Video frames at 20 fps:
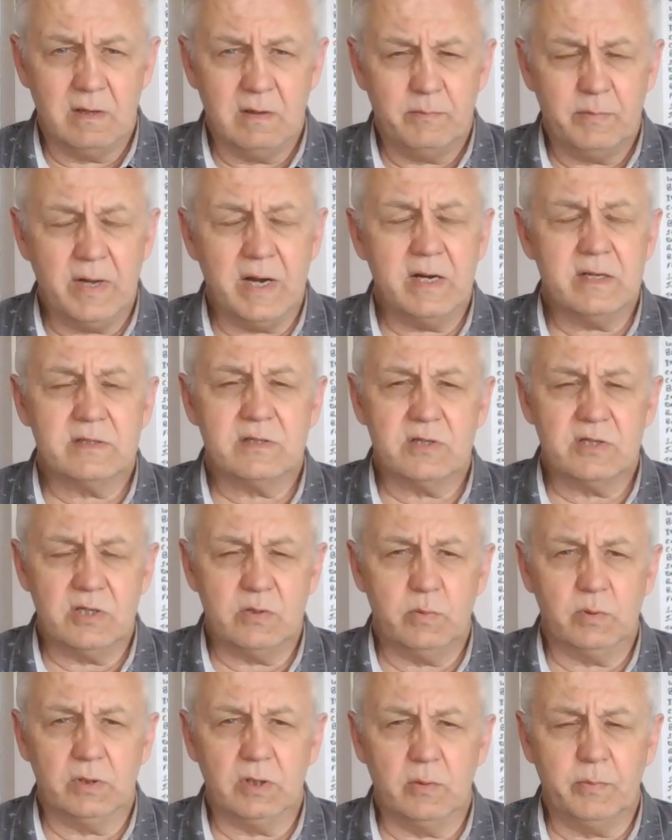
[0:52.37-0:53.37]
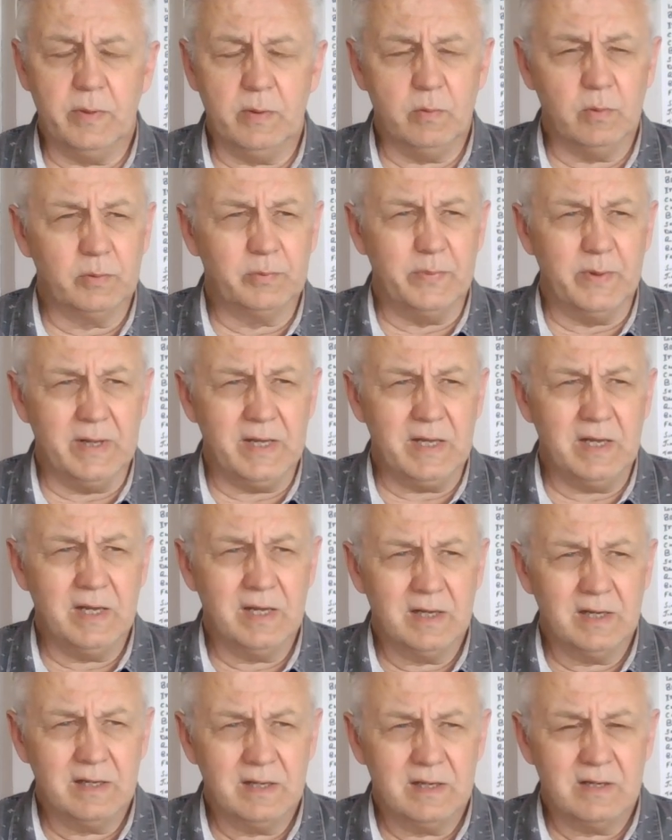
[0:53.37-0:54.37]
parents, as you would hope he would be,
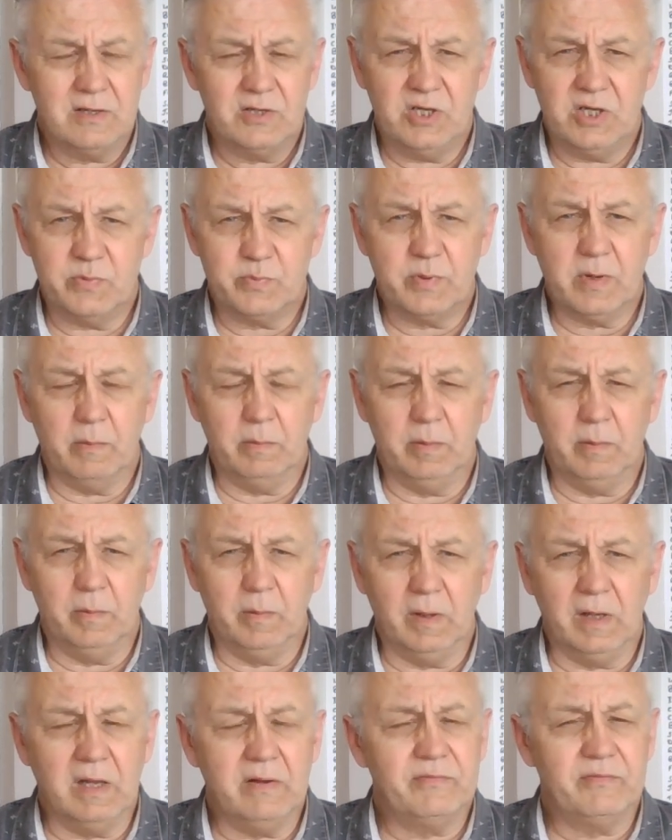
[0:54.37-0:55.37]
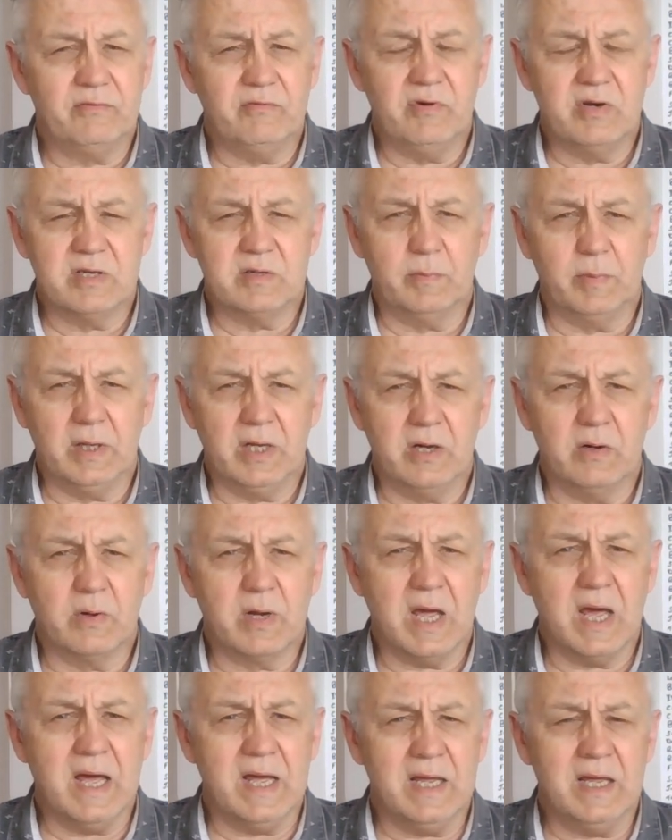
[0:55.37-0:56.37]
she's probably lived reasonably
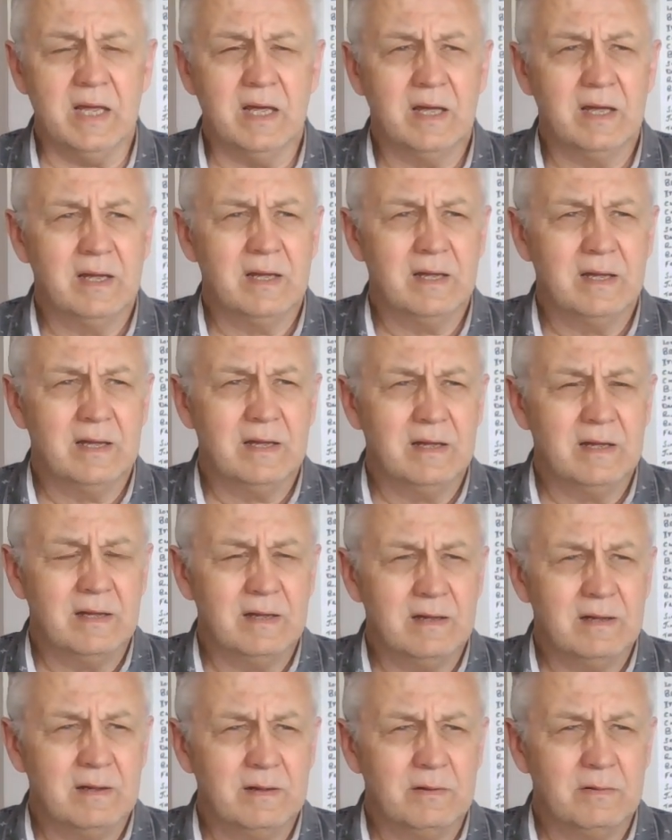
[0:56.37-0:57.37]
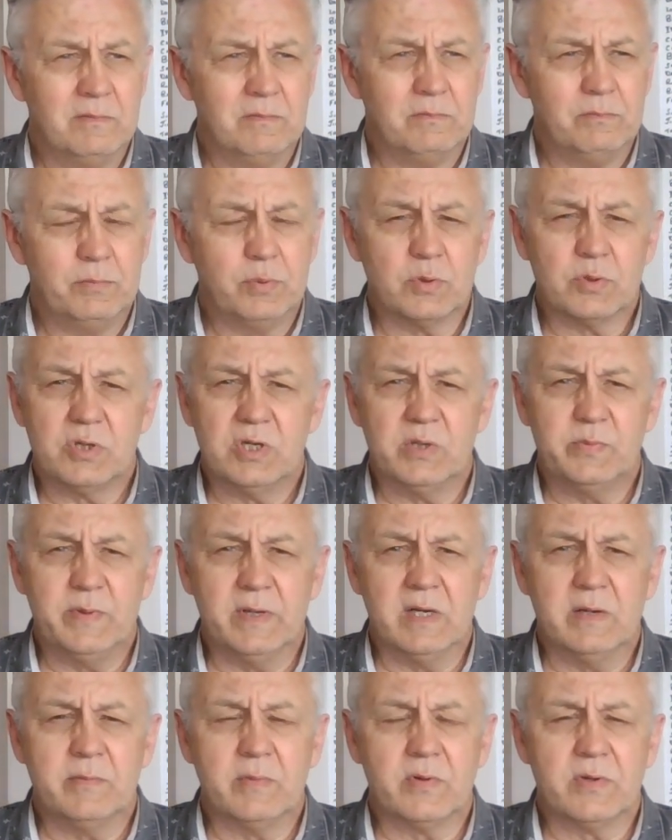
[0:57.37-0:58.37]
okay. But she's
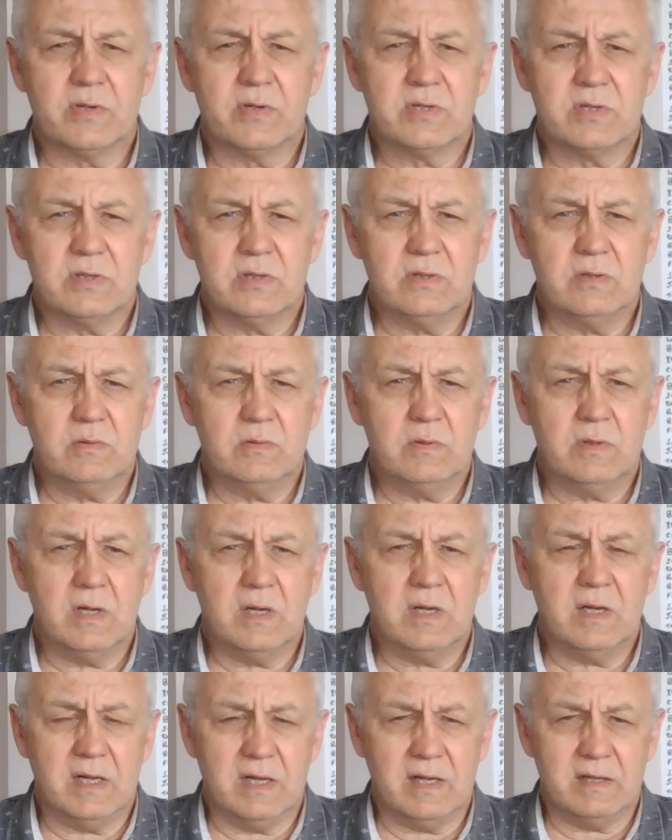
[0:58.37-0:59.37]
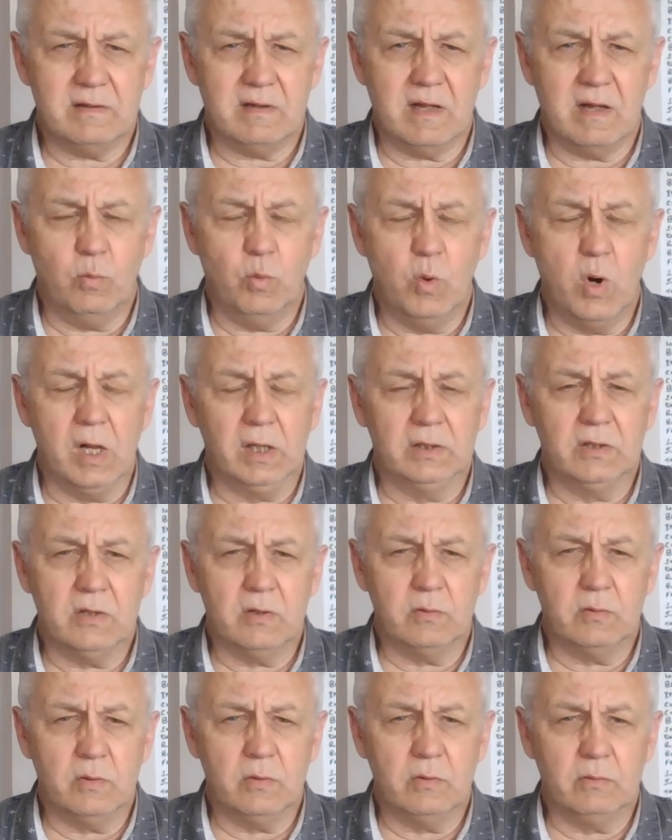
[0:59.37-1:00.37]
been the mother to a
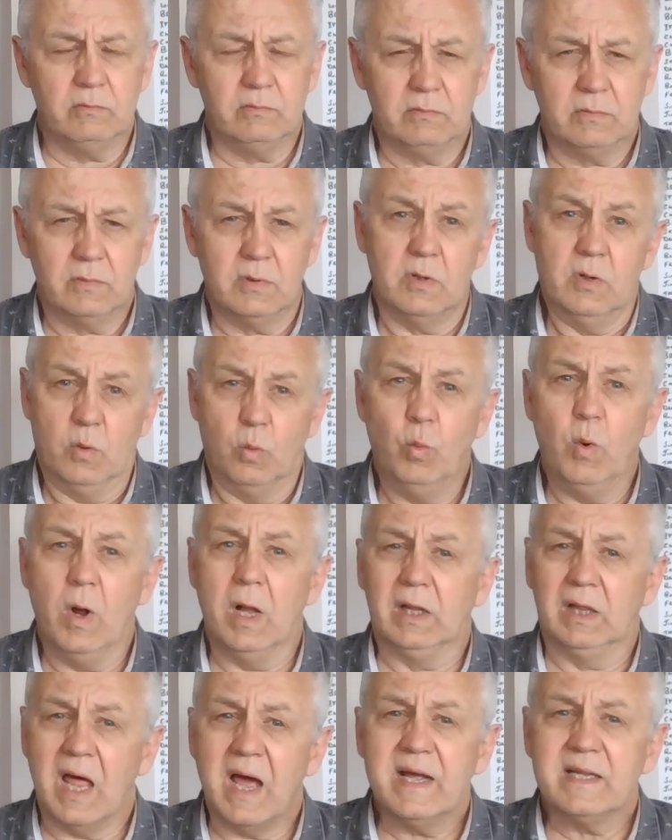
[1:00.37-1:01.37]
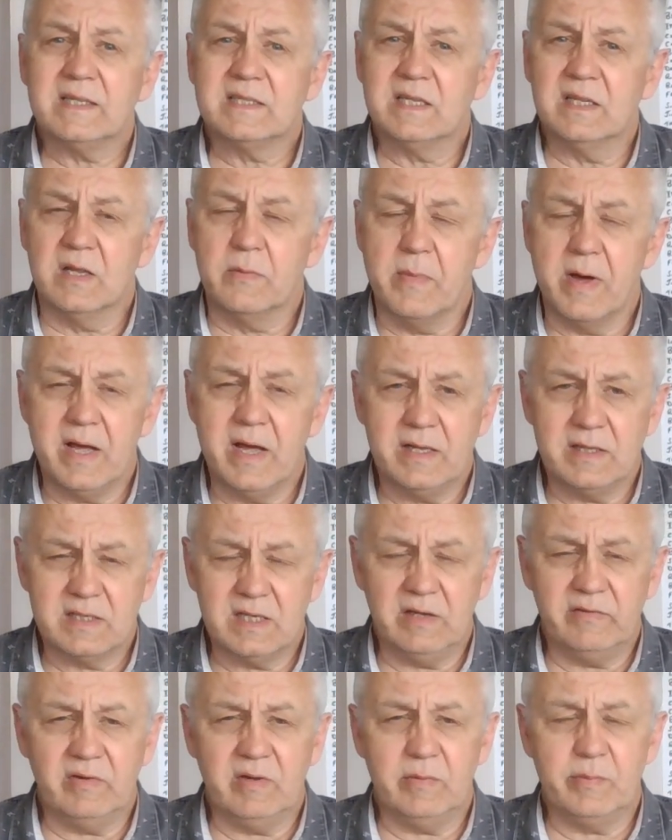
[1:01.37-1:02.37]
well-known and well-liked in the main
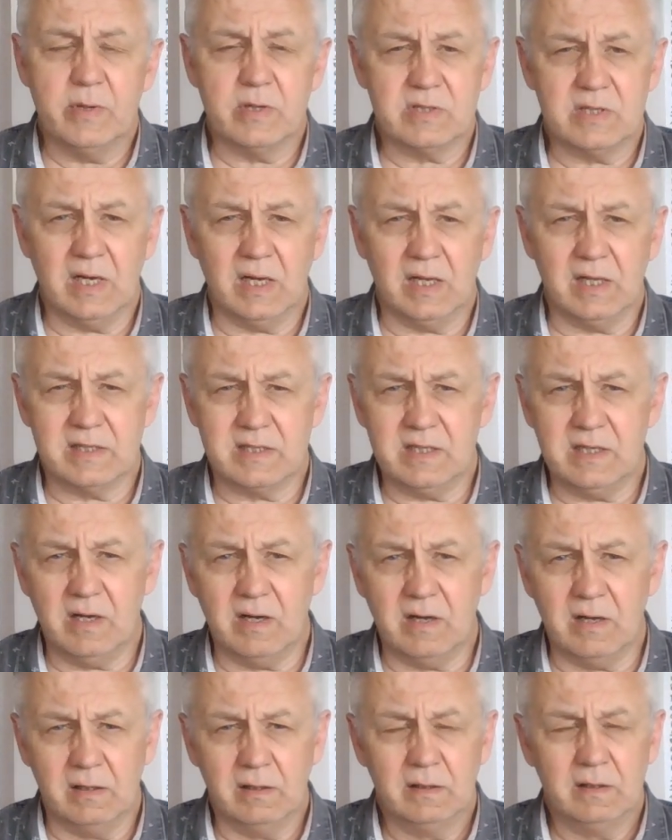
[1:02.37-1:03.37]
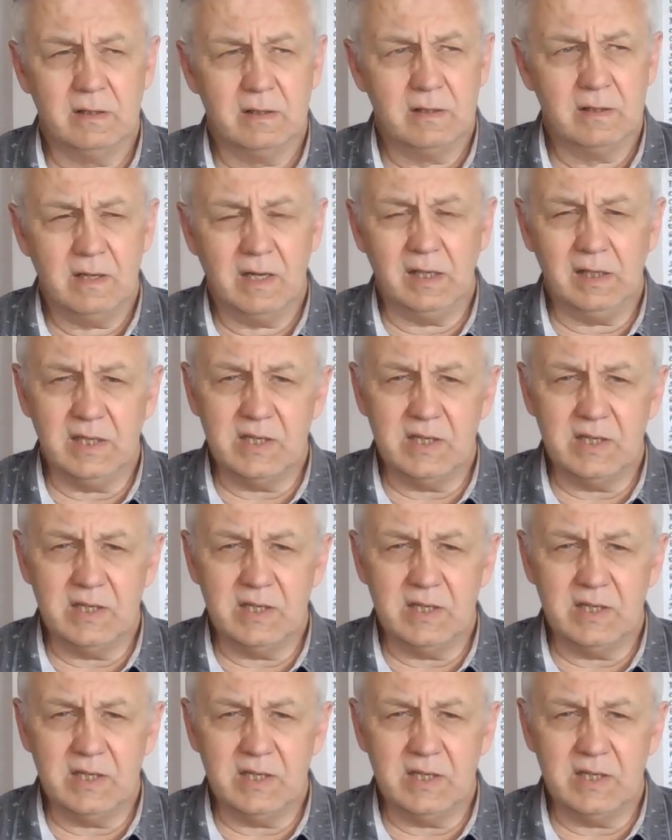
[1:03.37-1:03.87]
TV personality, or at